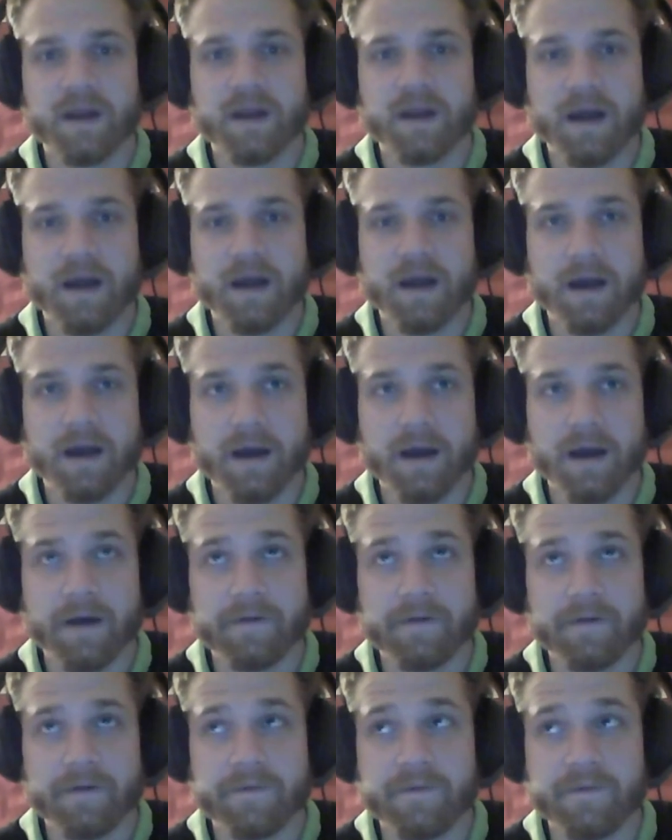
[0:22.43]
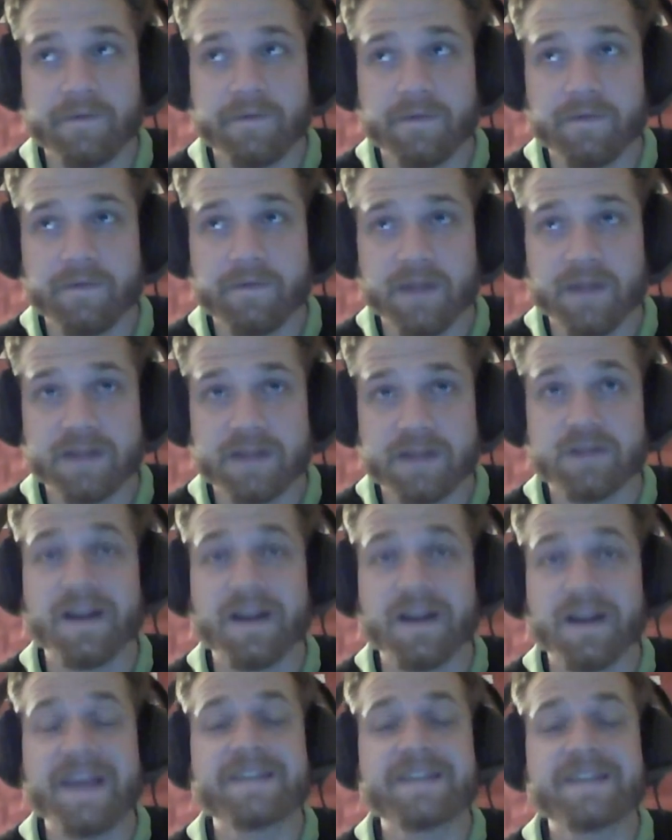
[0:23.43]
of lecture
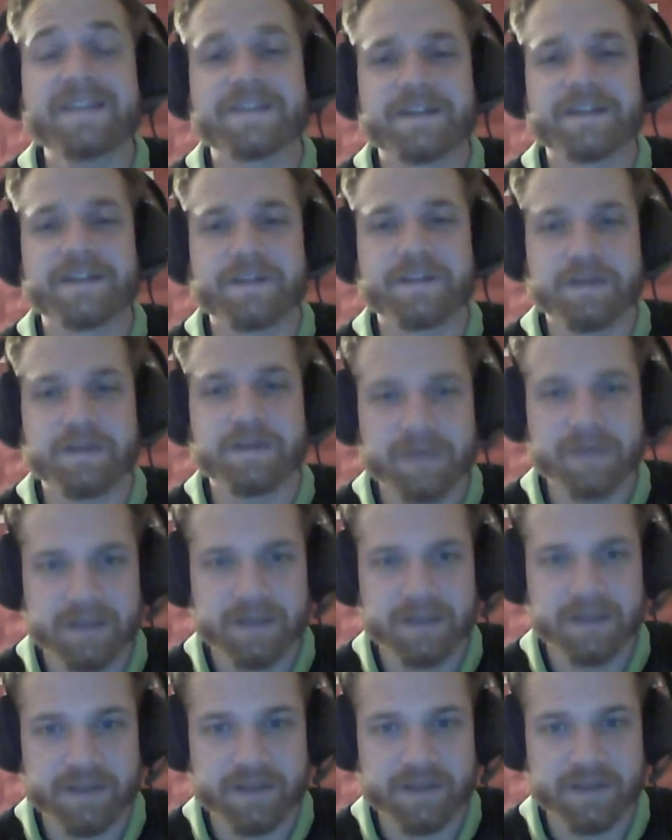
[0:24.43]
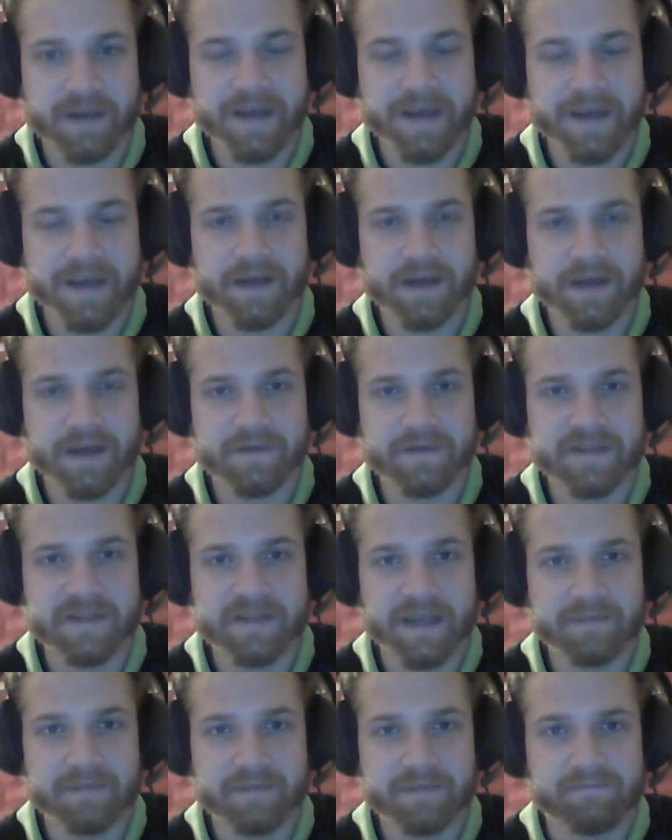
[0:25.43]
8, excuse me, lecture 8 of
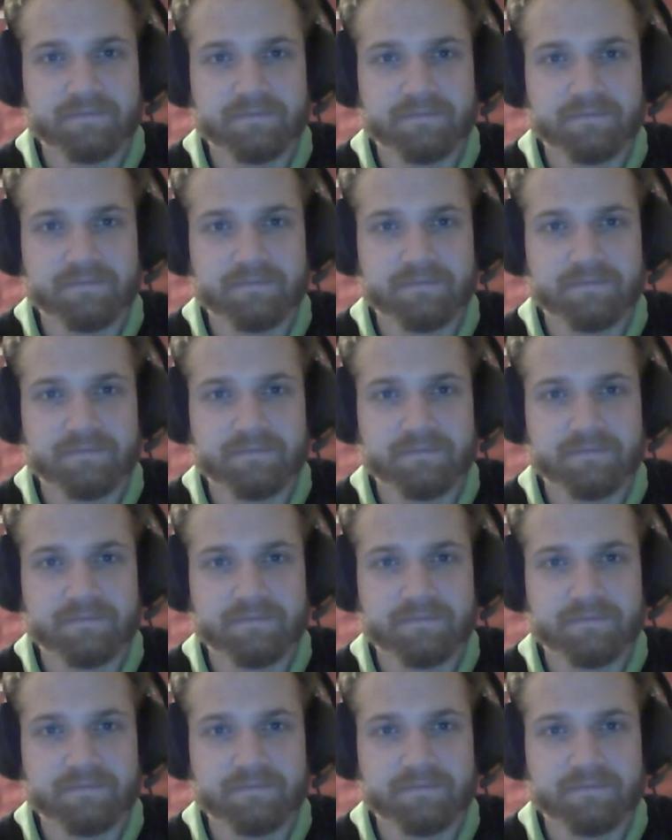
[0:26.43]
10.